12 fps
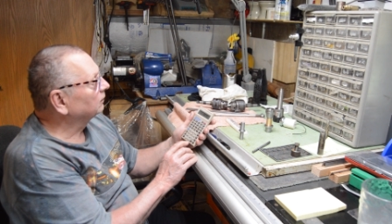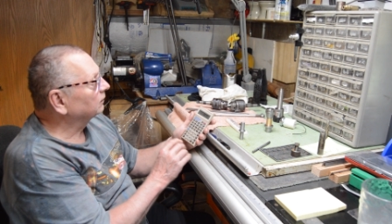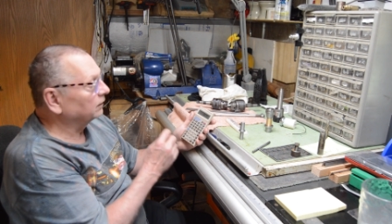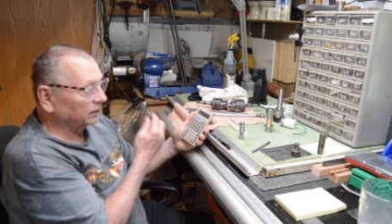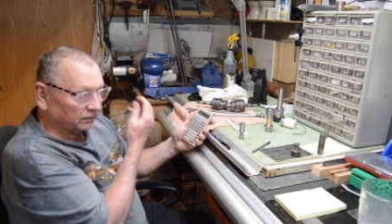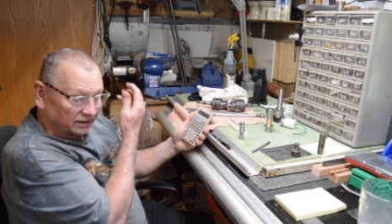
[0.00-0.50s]

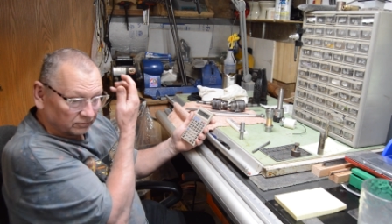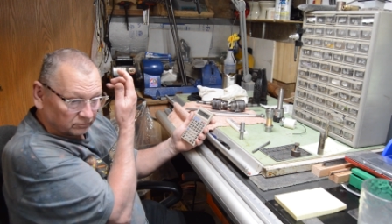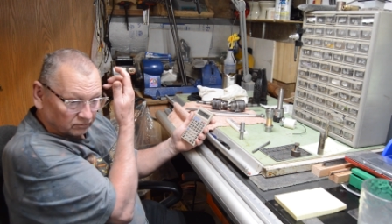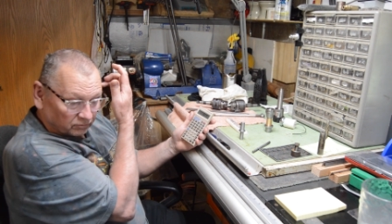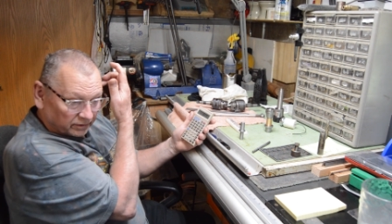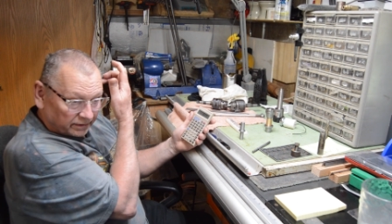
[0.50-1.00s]
Alright, that's
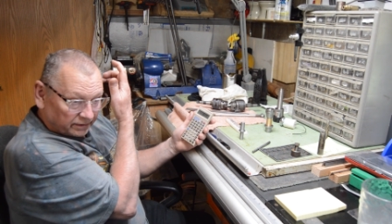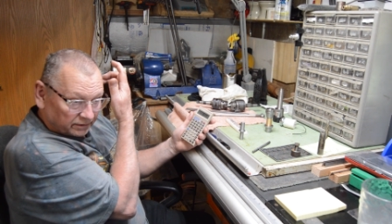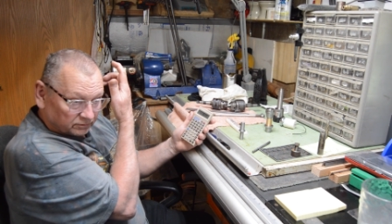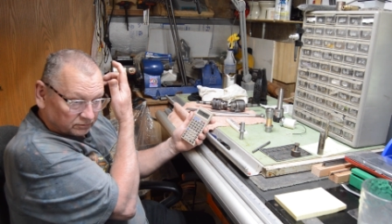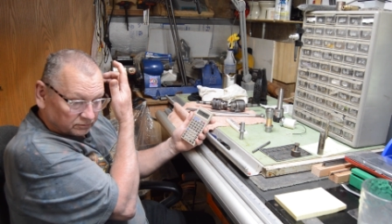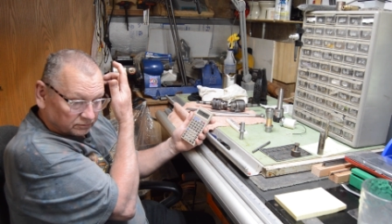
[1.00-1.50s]
the
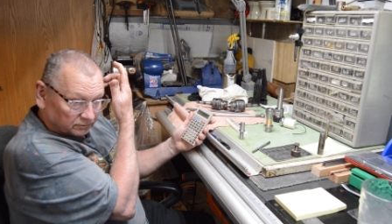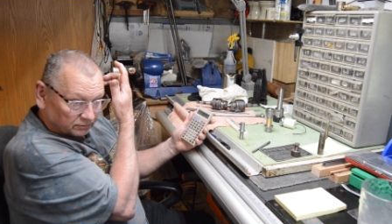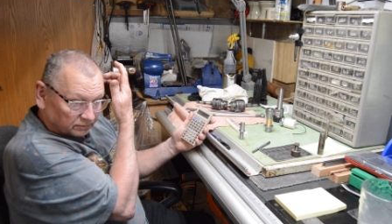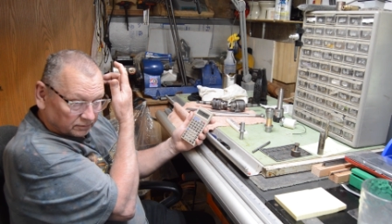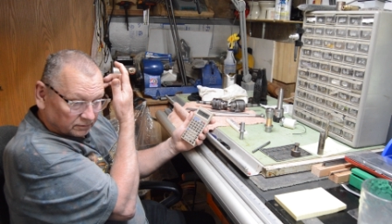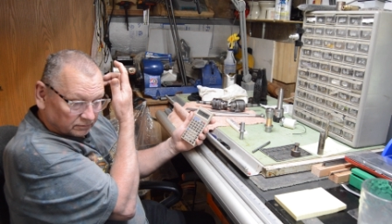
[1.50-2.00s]
radius.
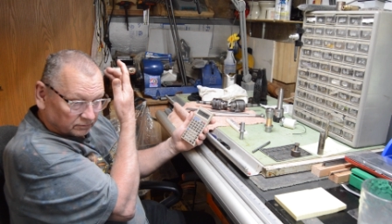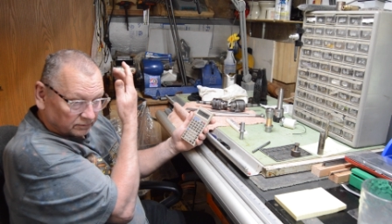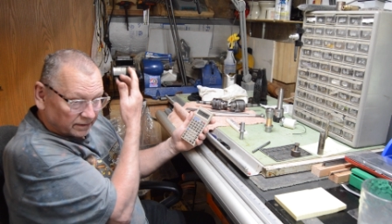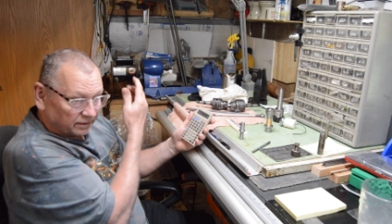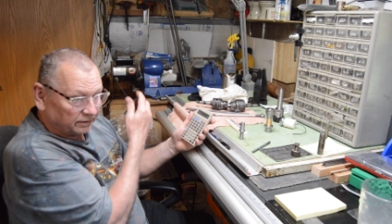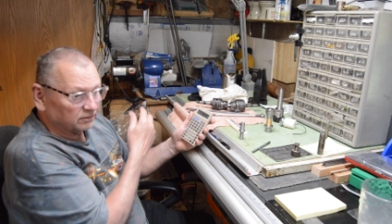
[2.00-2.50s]
So
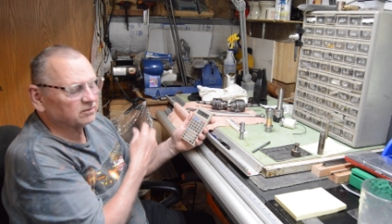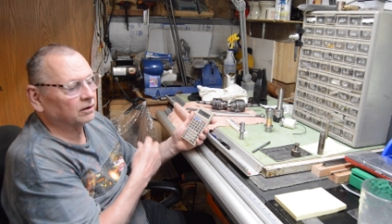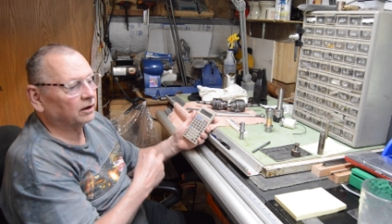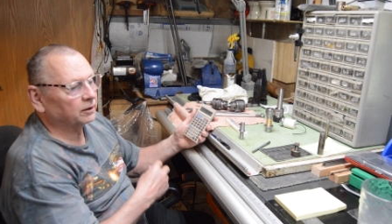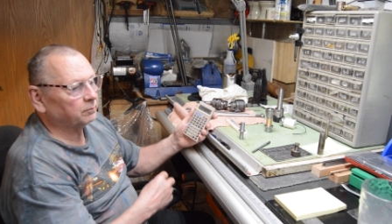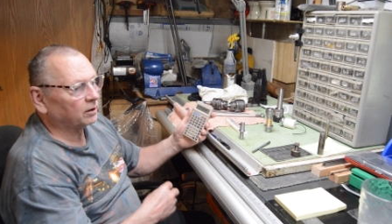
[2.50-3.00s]
that is
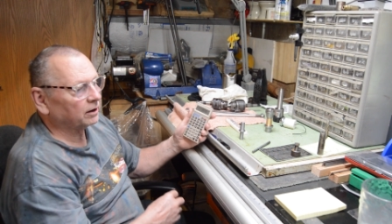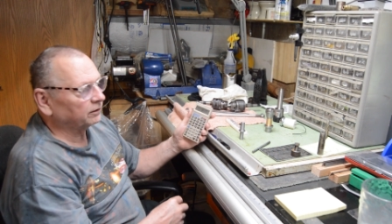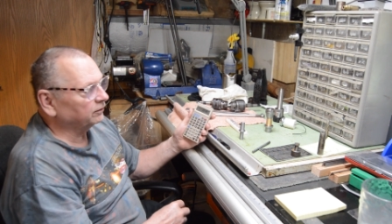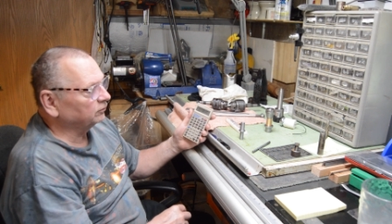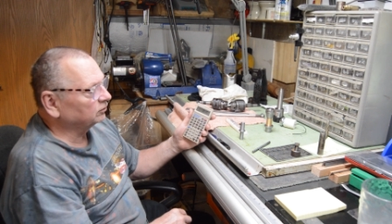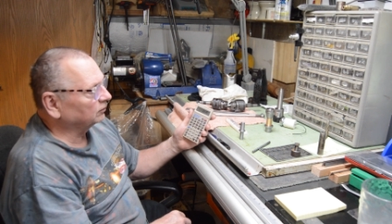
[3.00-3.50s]
the
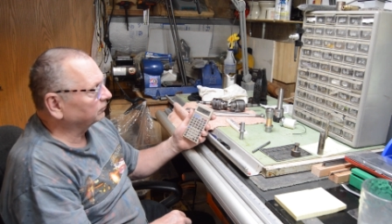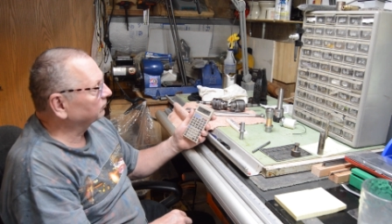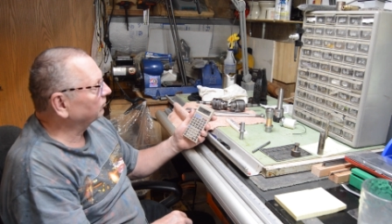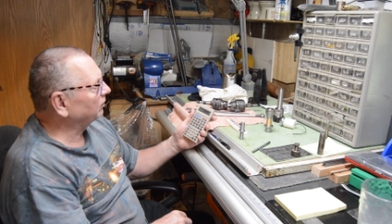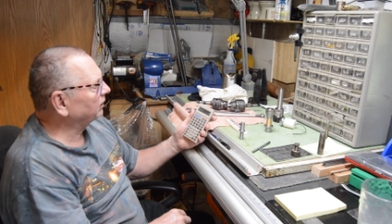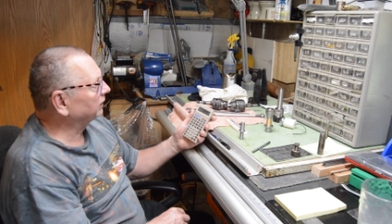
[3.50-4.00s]
hypotenuse of a
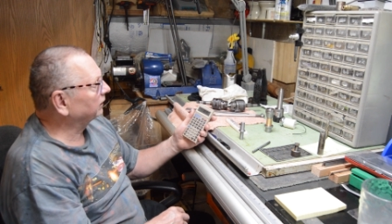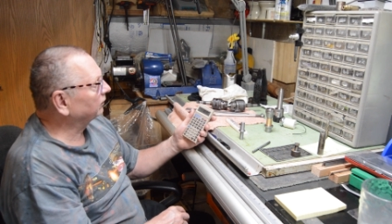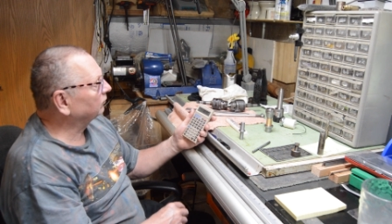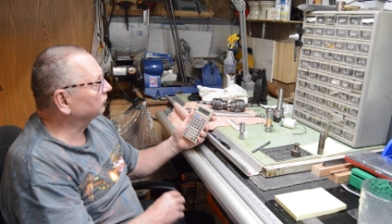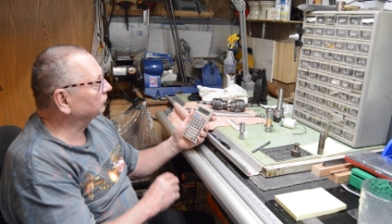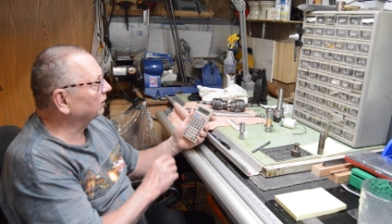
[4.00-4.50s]

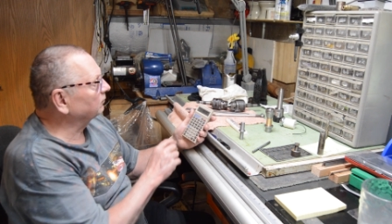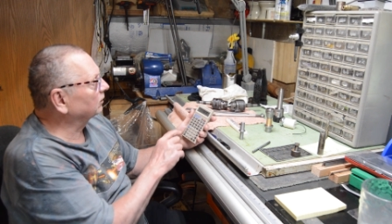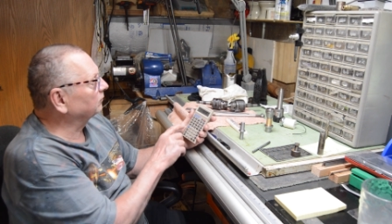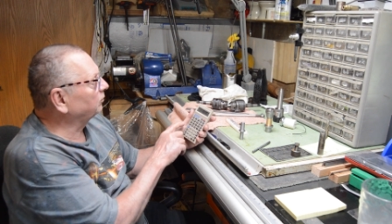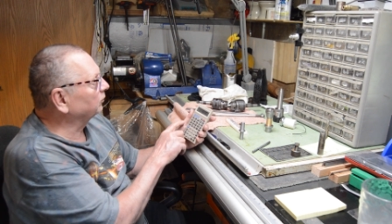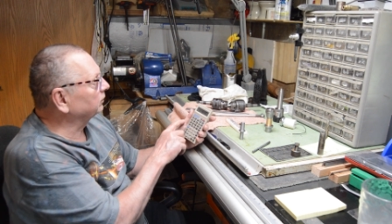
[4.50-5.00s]
triangle. So I'm
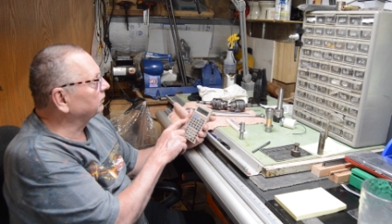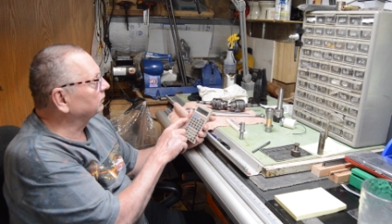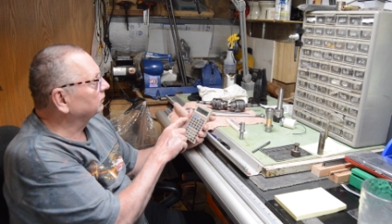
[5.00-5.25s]
going to put,